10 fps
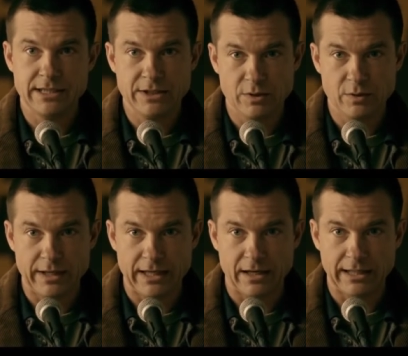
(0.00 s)
T
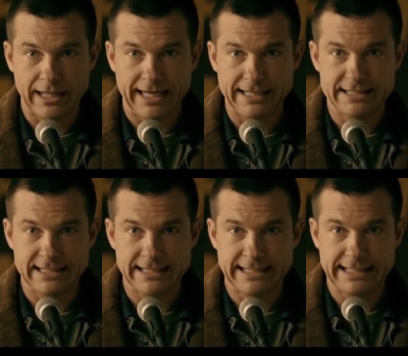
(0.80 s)
U L A
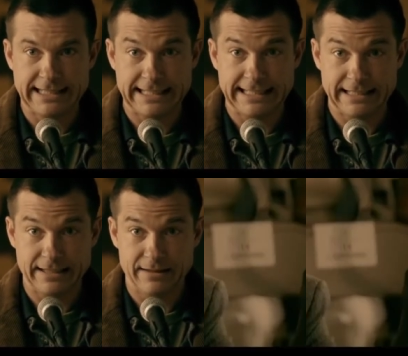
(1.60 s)
T E.